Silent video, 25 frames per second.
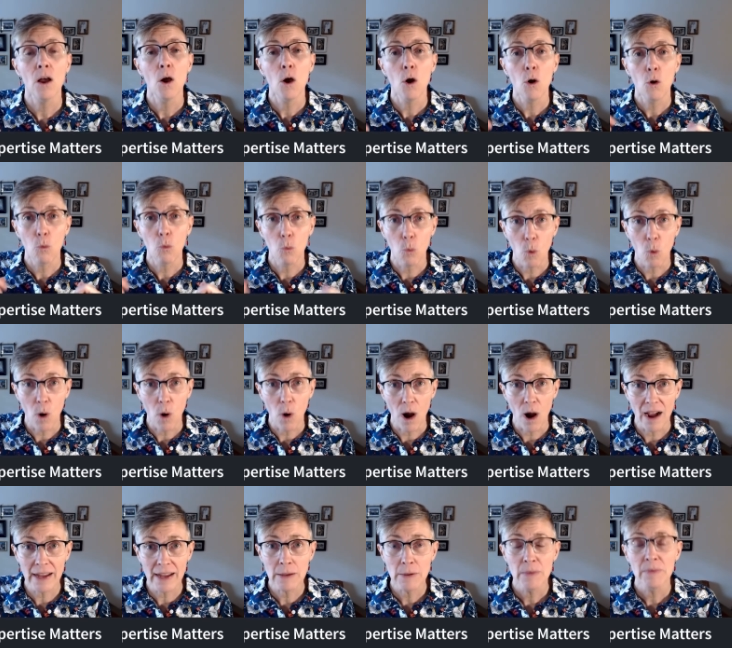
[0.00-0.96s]
Why?
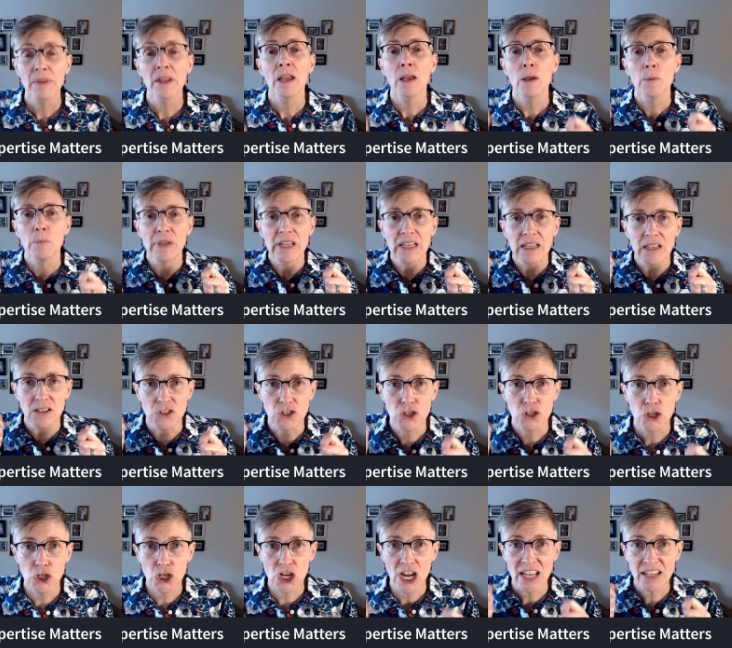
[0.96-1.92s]
Because
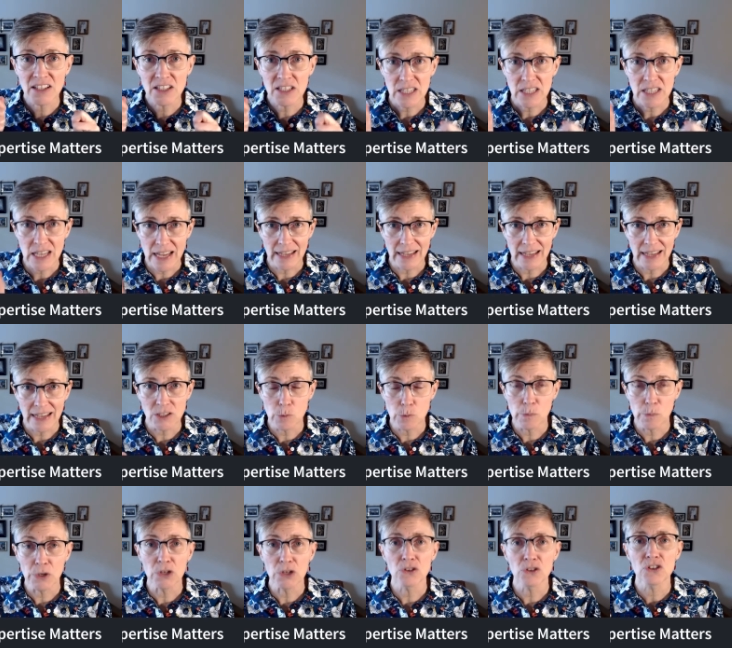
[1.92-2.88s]
chess
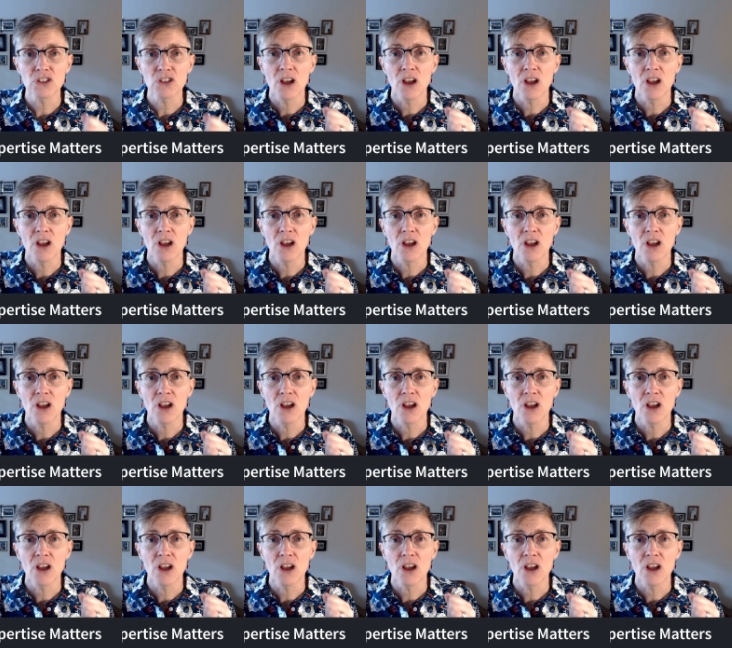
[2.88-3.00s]
experts